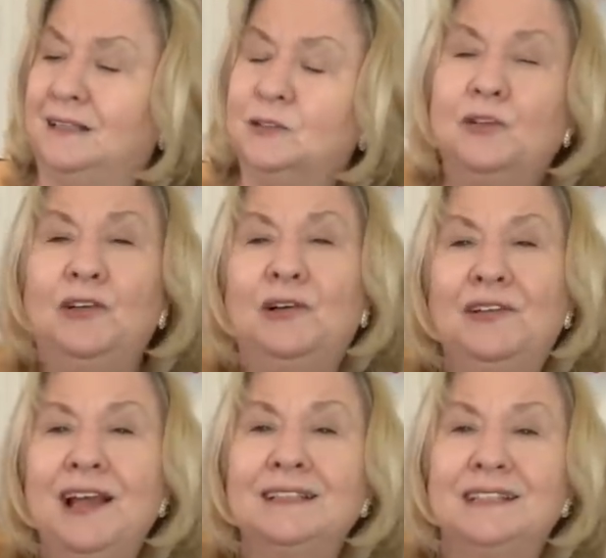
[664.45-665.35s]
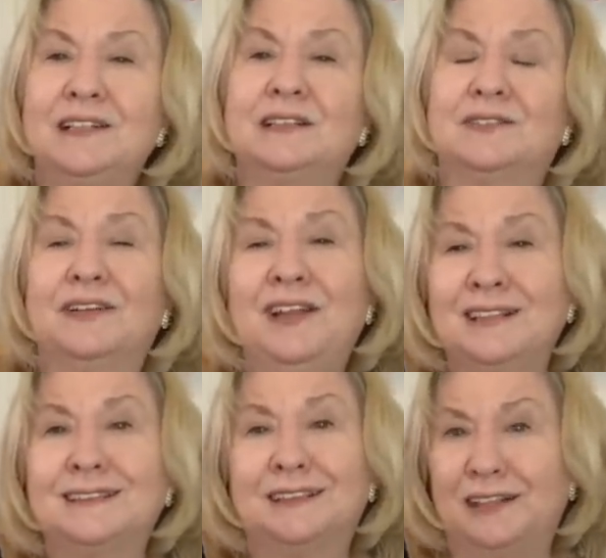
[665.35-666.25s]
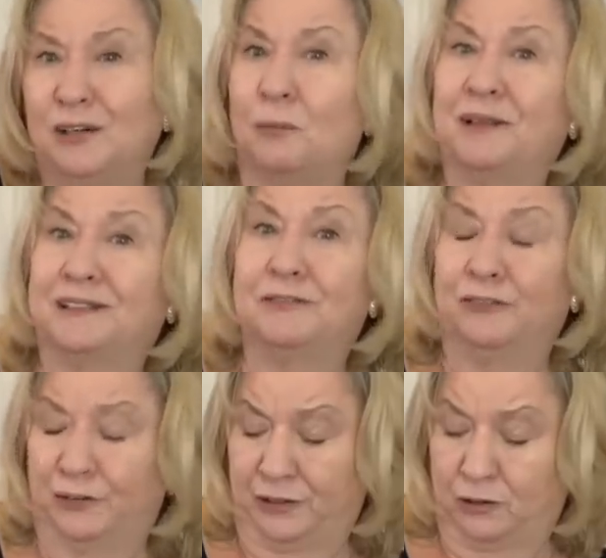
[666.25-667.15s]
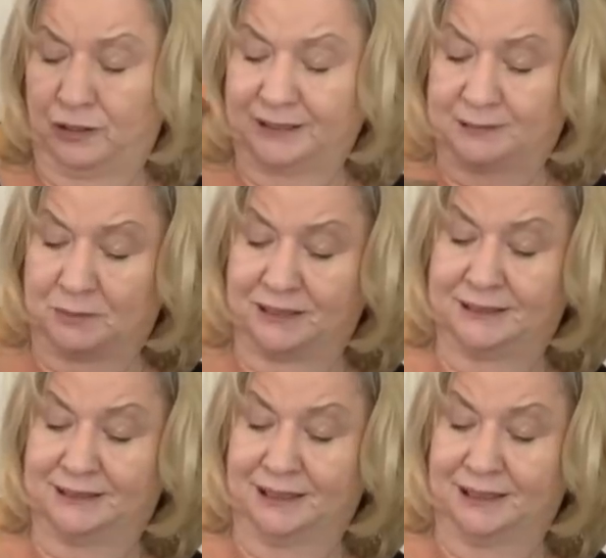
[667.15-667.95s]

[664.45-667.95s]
So I thought that's useful. that's you know a bit of fun at Christmas.